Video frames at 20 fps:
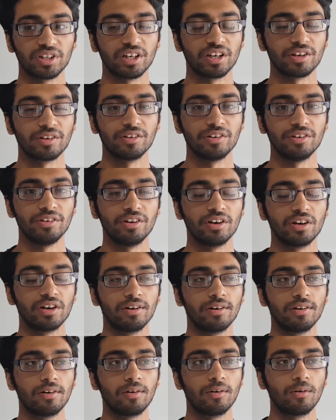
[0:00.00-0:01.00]
And
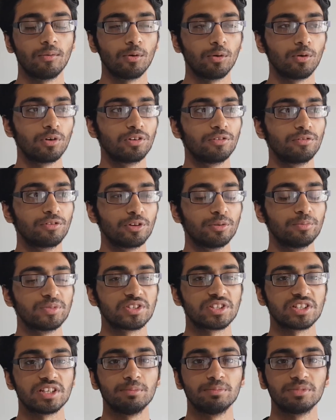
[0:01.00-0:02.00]
all of them
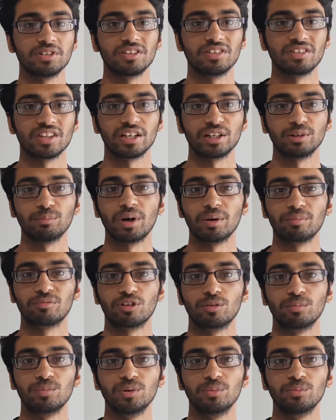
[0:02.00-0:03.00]
seemed to think my
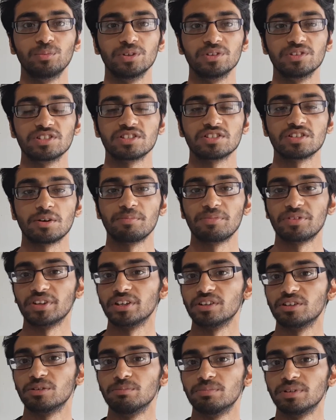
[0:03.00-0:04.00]
problem was
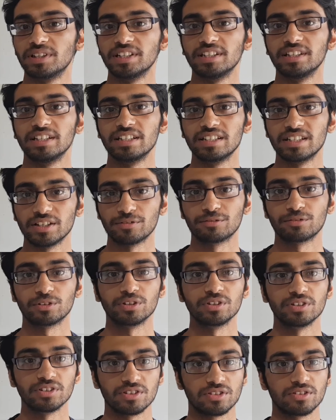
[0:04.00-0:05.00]
something completely
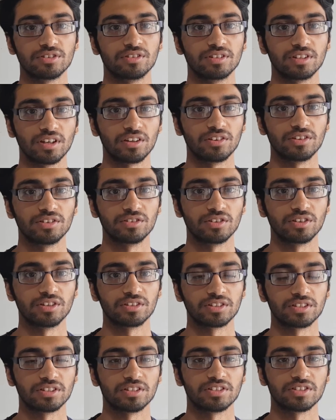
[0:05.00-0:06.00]
different to the other
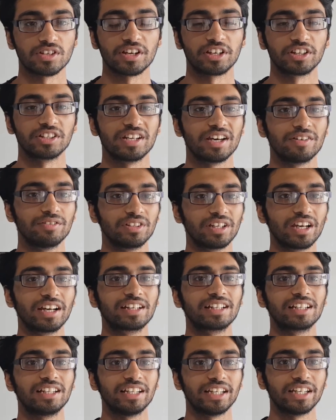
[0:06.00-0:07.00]
doctors. I could never get a
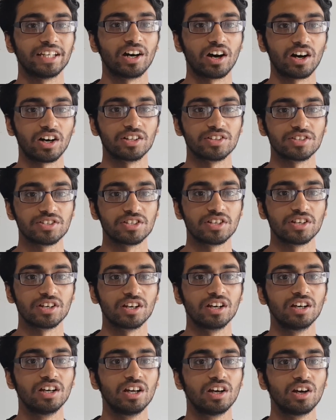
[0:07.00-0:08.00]
clear
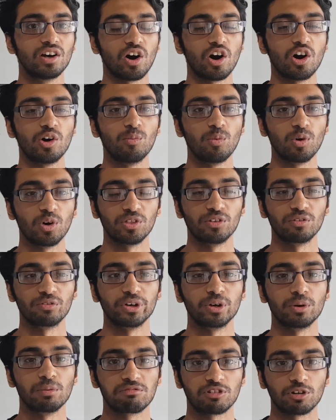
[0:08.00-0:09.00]
answer on what the
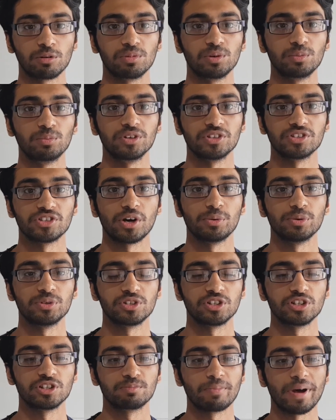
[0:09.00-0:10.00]
real problem was. I was
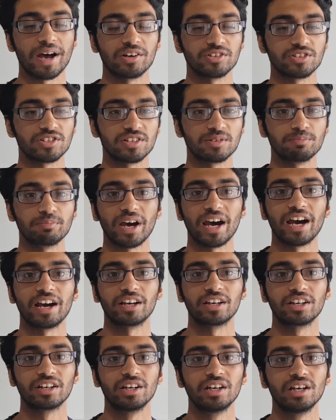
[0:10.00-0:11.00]
just bouncing
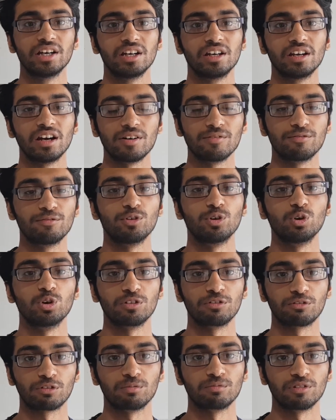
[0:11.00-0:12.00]
back and
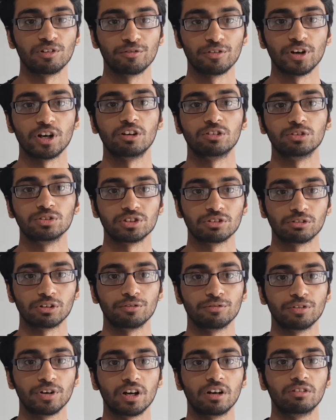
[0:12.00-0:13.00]
forth from referral to
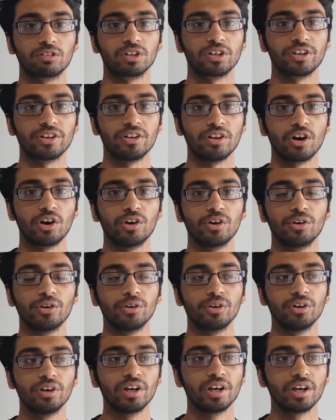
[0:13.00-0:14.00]
referral,
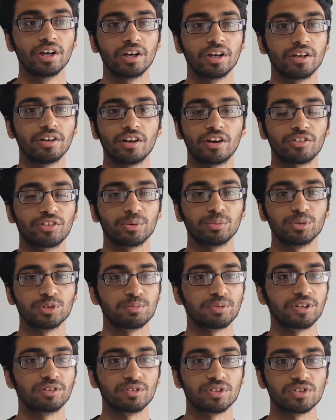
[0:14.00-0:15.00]
and nothing was
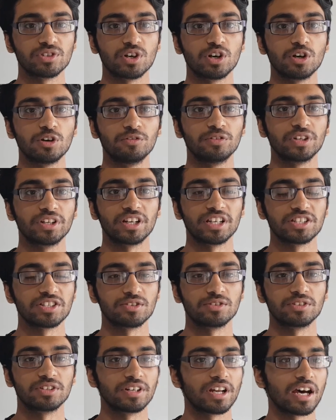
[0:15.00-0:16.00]
being resolved, and I
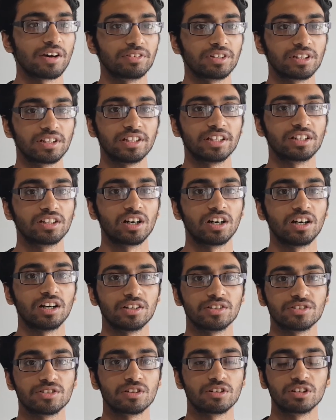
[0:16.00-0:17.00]
still didn't have a clear-cut
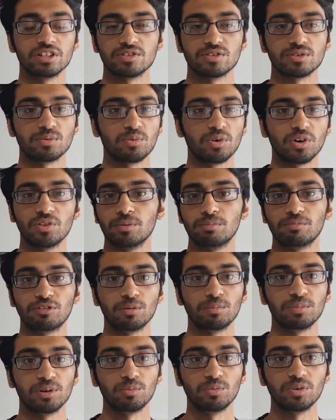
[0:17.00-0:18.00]
answer as to what the
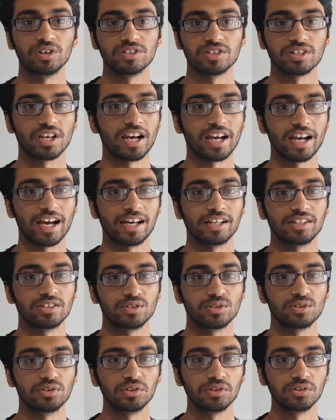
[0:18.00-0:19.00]
problem was that I had
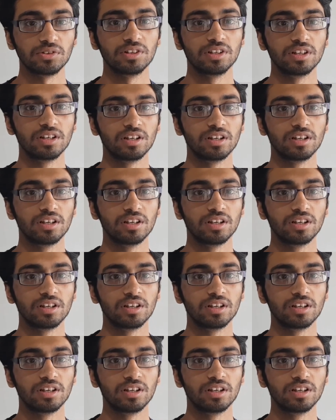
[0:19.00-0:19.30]
at all.